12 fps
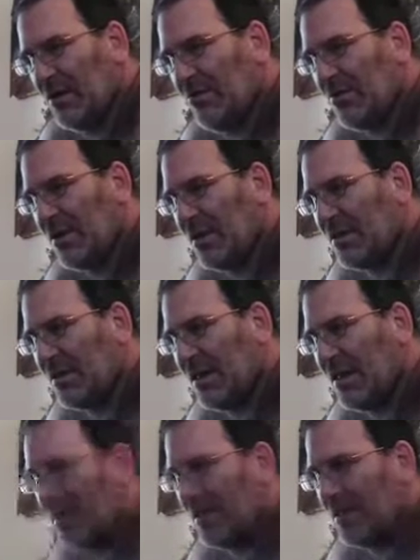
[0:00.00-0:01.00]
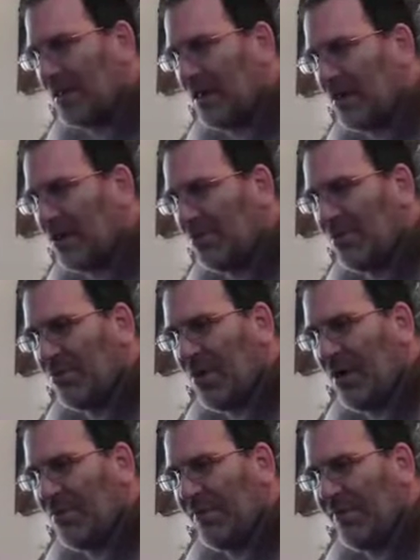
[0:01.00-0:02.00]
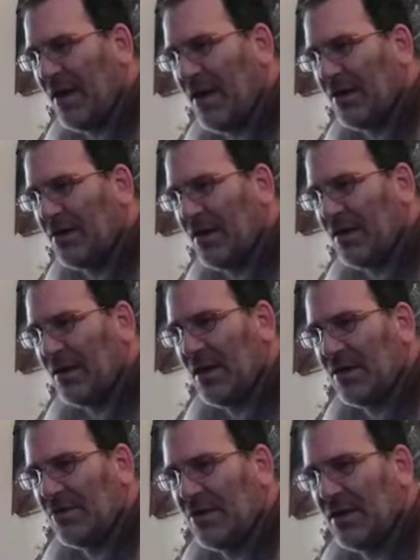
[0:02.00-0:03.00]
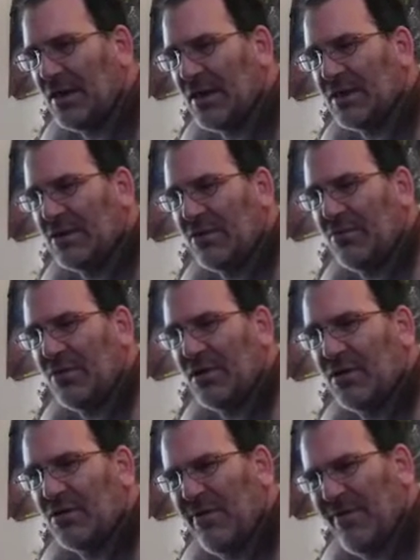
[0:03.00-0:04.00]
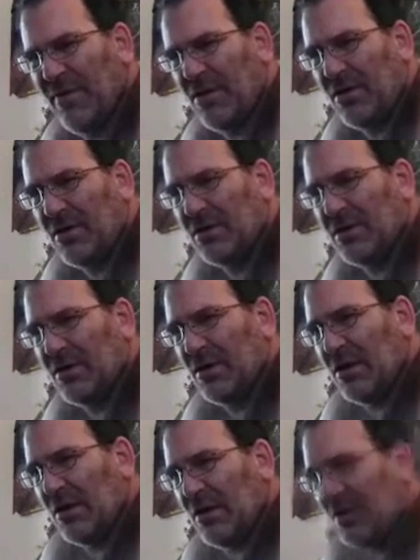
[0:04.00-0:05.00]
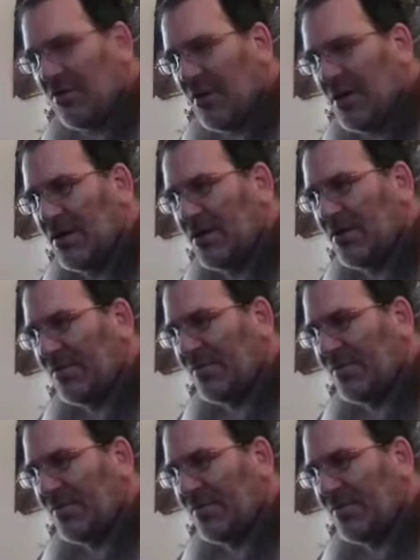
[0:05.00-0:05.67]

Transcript: because that could be a problem if you accidentally had a transaction you wanted to reverse, right?